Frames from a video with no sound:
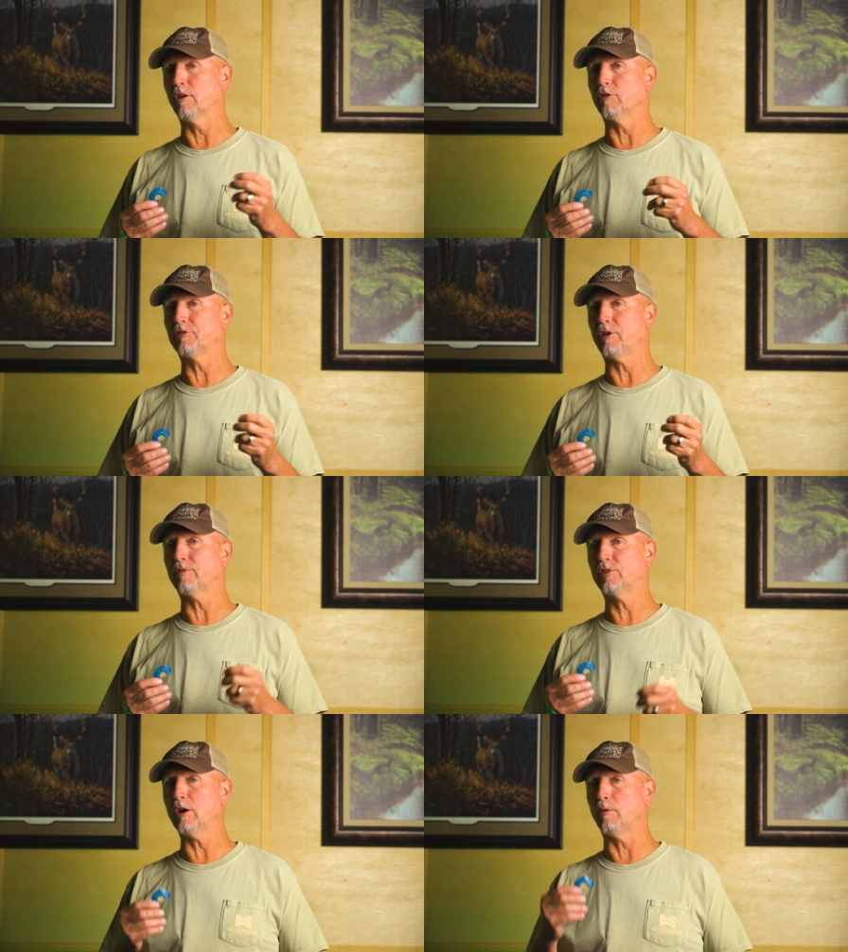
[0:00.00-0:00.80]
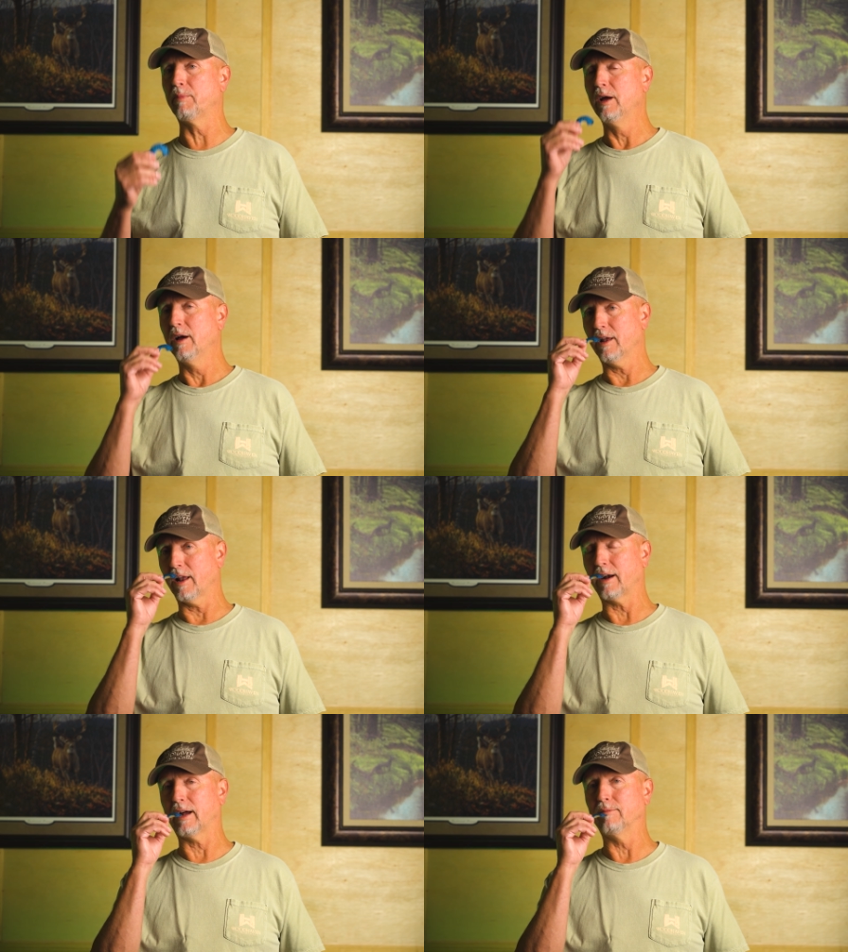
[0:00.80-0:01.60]
little soft yelp, a
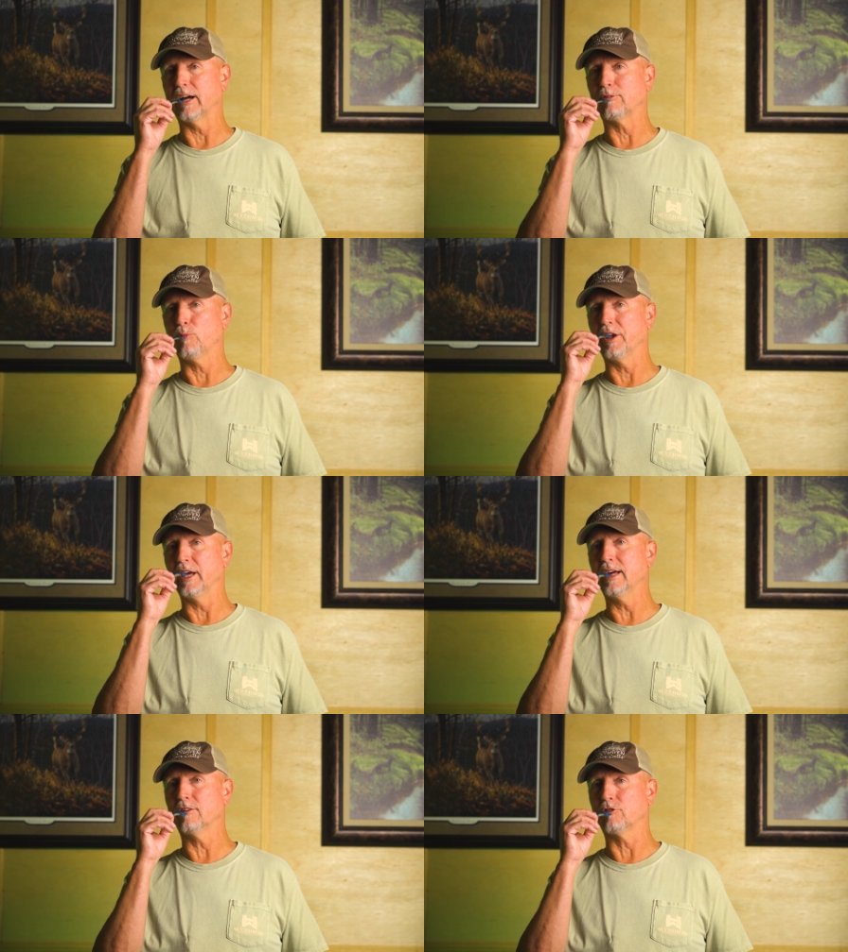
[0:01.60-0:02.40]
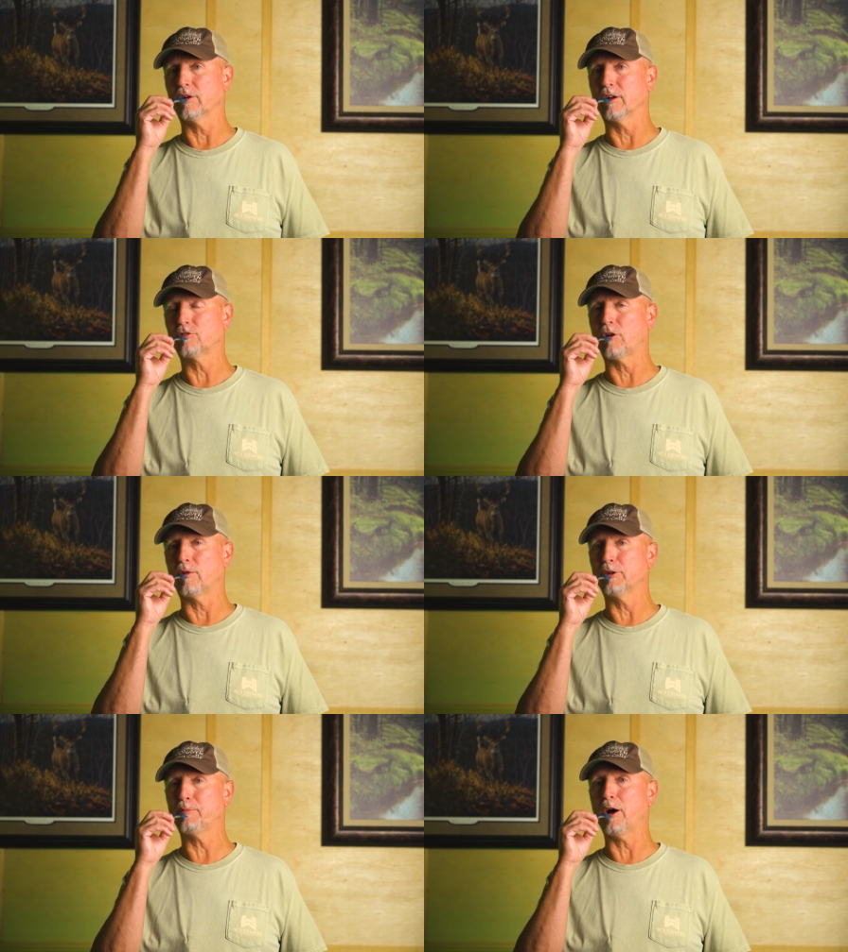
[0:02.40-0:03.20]
lot of times that's when the hens are going to start
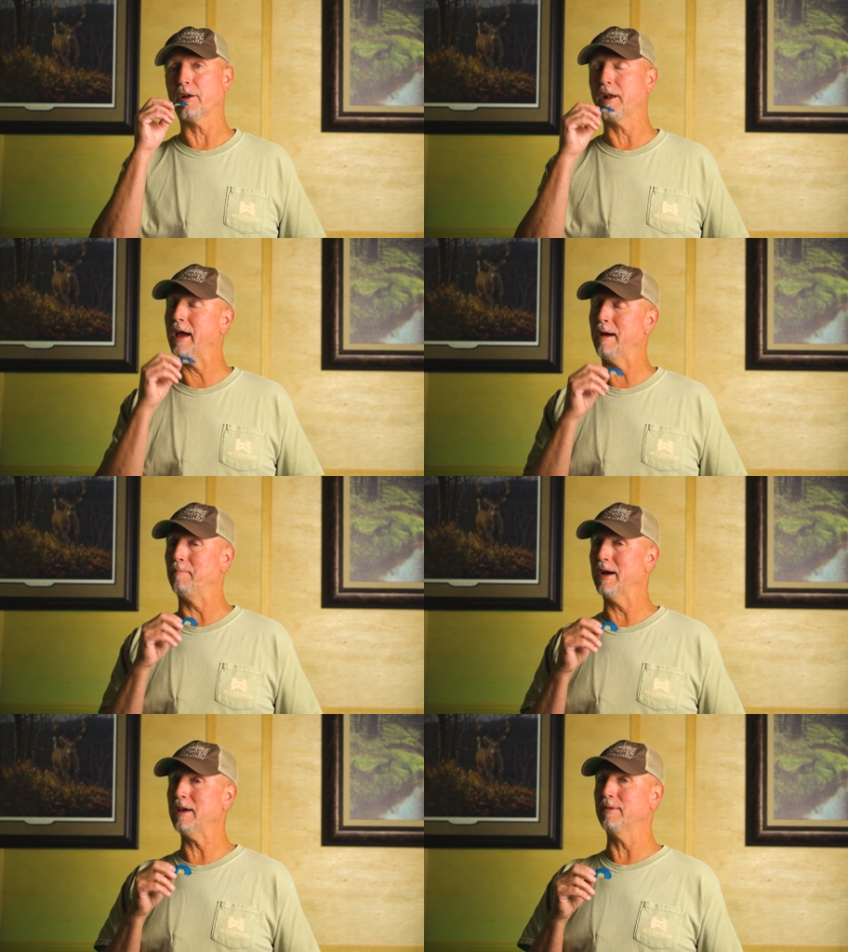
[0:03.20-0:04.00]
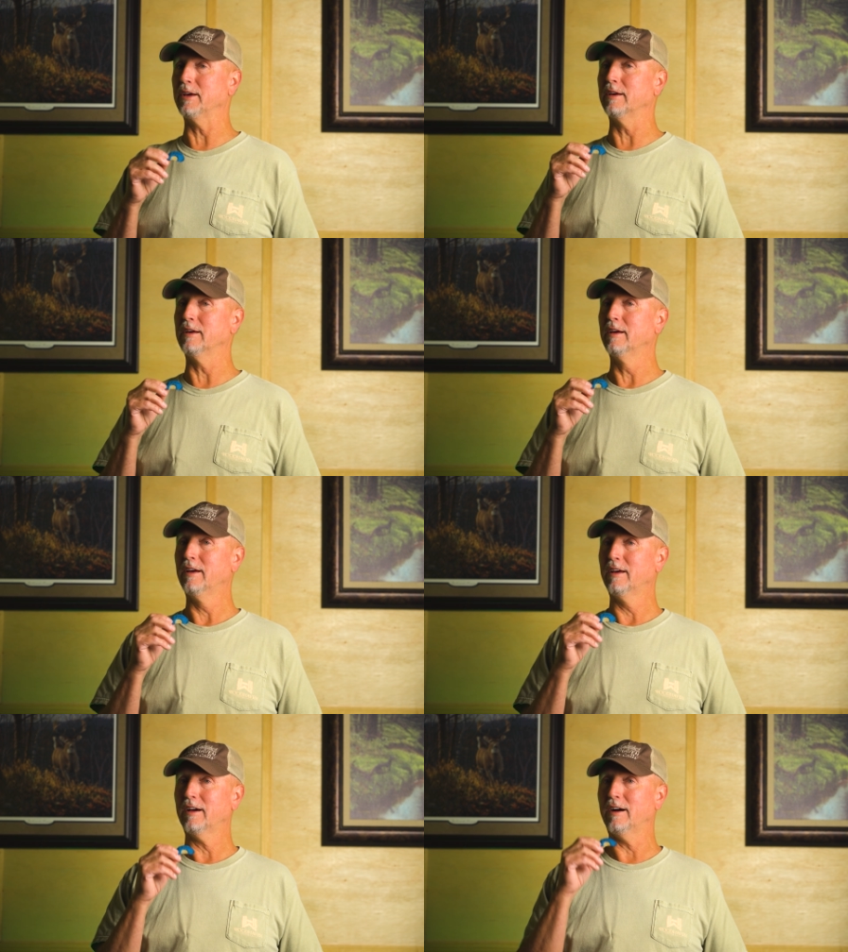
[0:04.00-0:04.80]
responding, and maybe
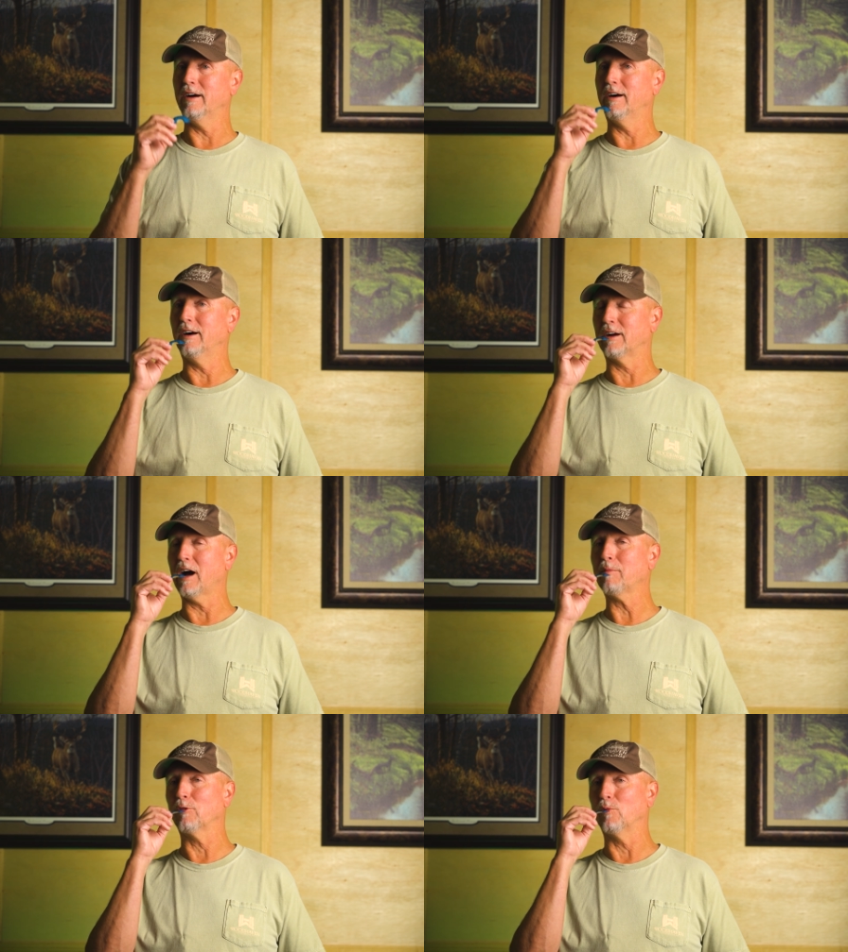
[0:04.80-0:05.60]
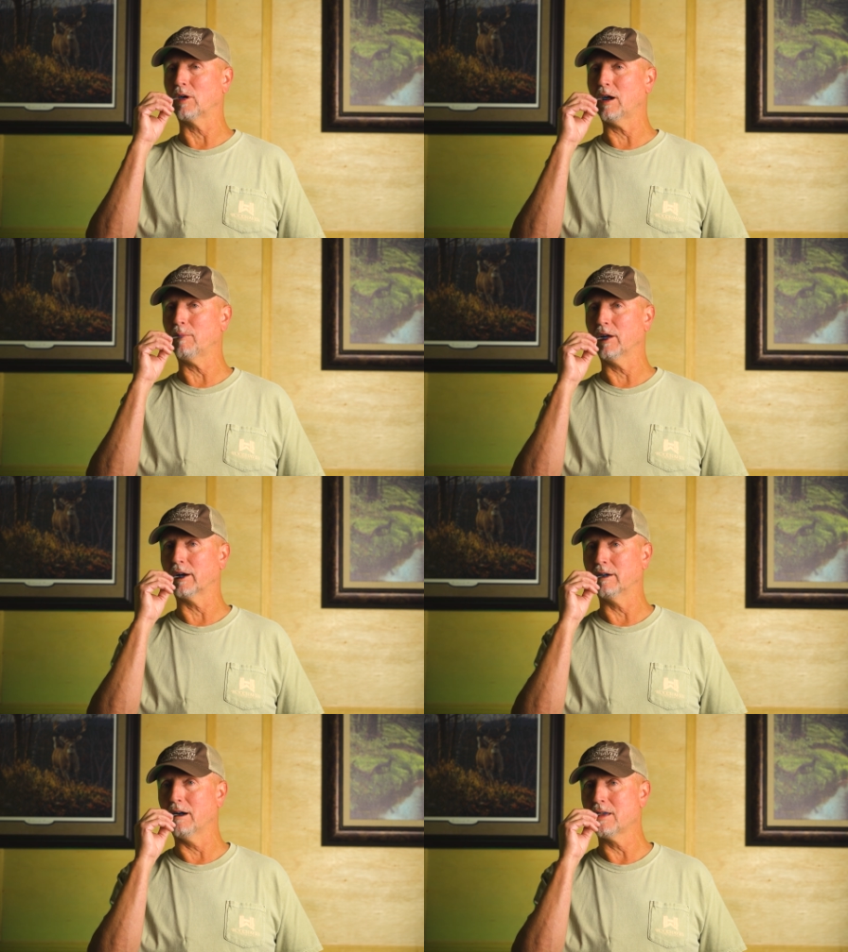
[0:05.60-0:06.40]
a gobbler will gobble at you.